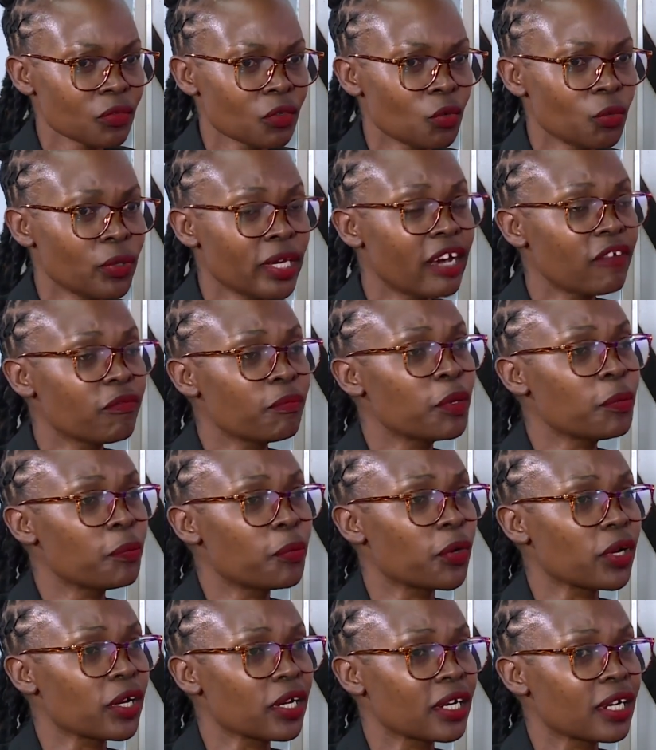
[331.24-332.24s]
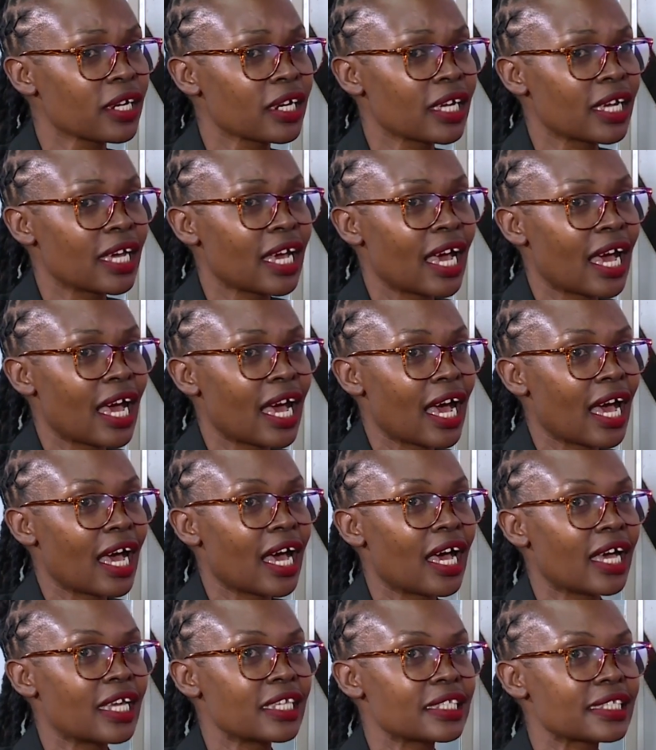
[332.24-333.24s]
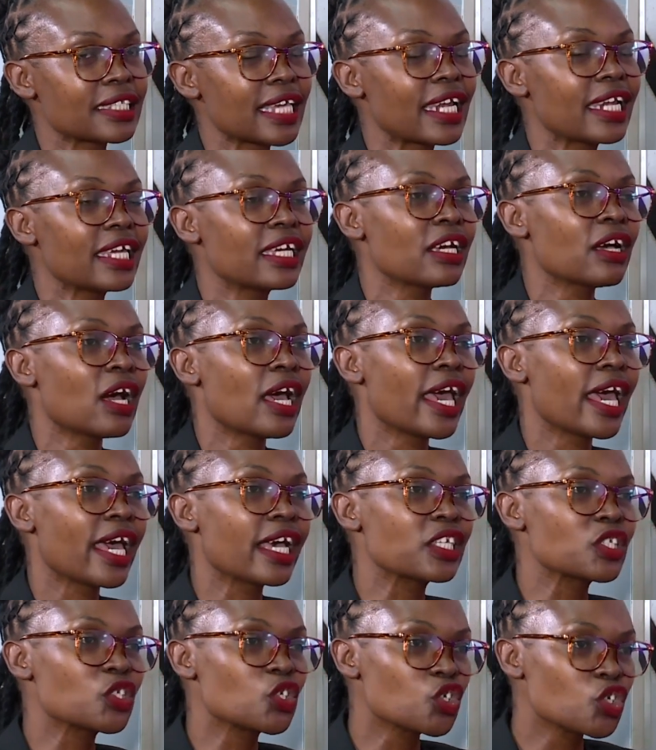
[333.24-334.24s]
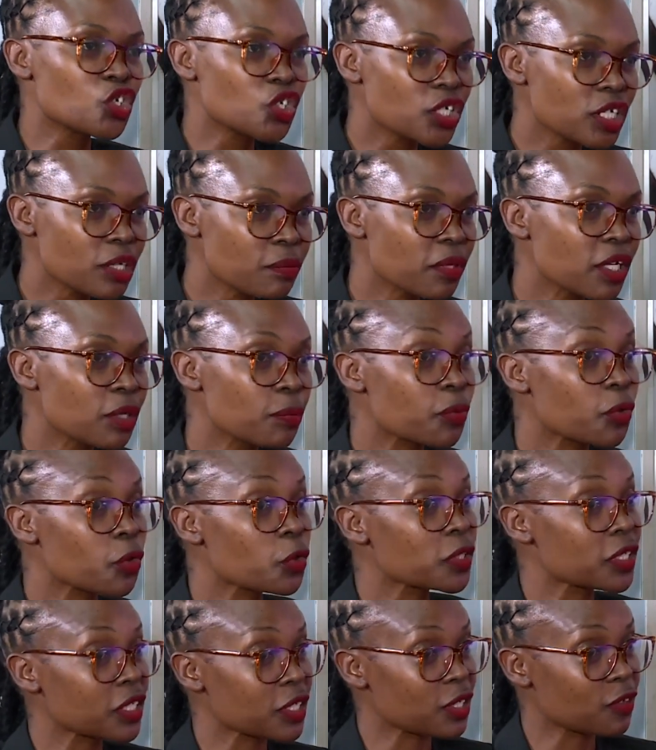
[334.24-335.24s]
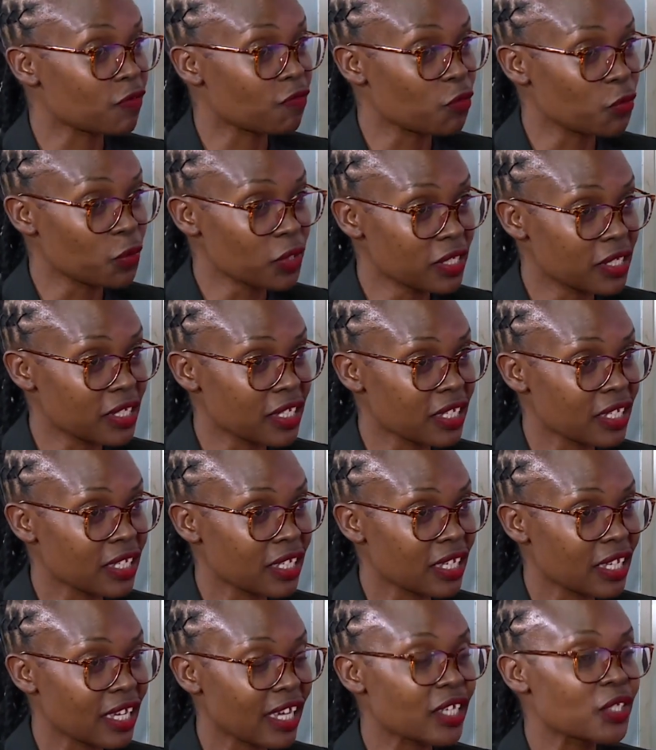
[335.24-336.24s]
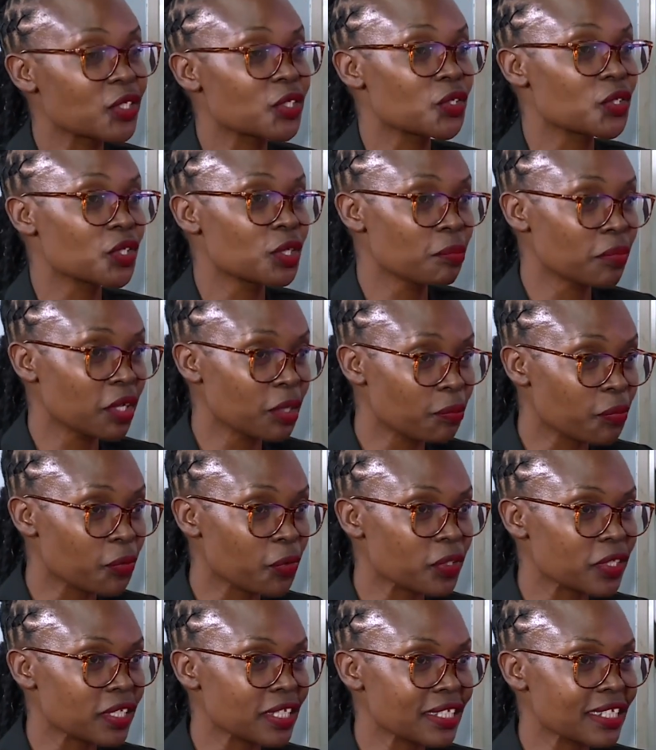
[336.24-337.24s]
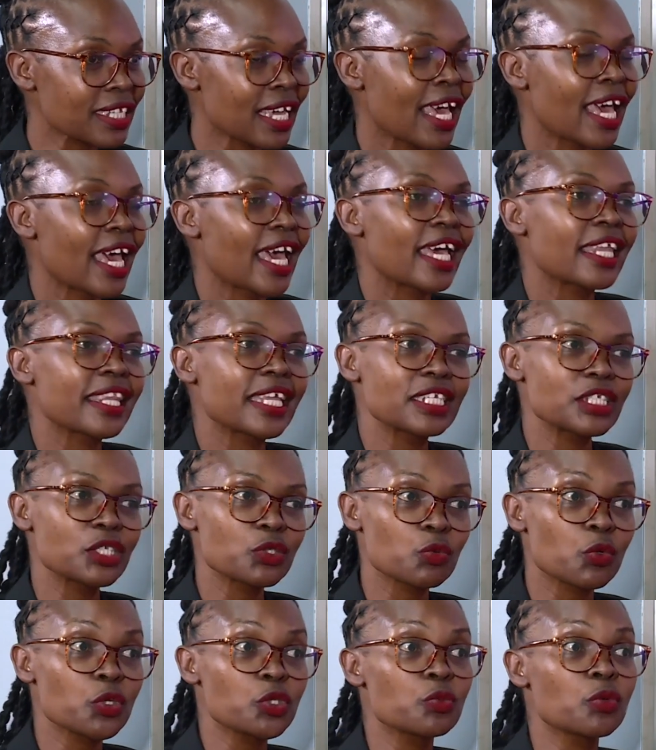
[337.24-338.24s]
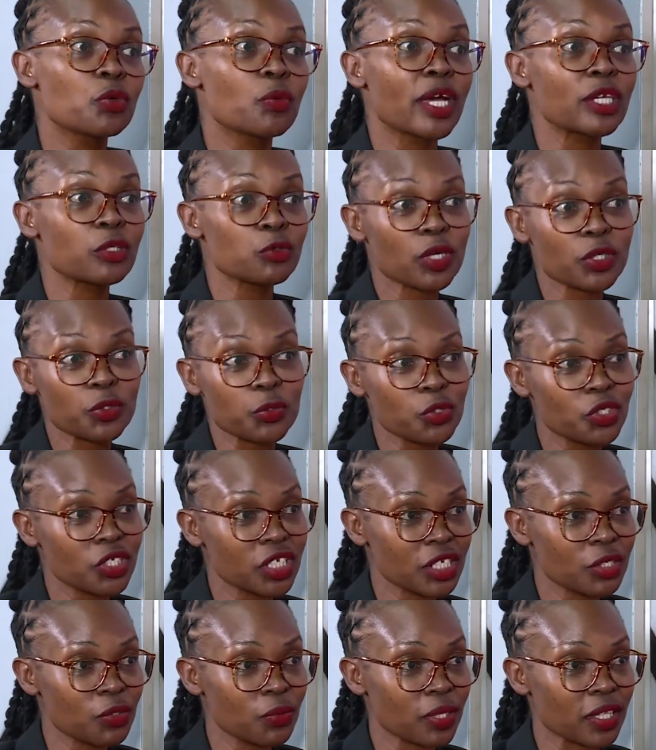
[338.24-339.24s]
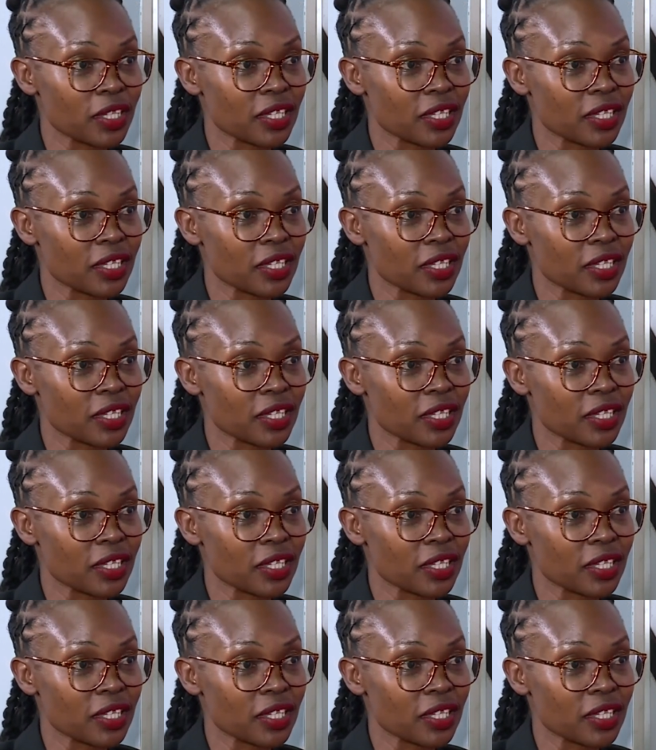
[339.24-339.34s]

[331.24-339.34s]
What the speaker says: We have people selling extremely processed foods, extremely processed, and that is what we want to associate with.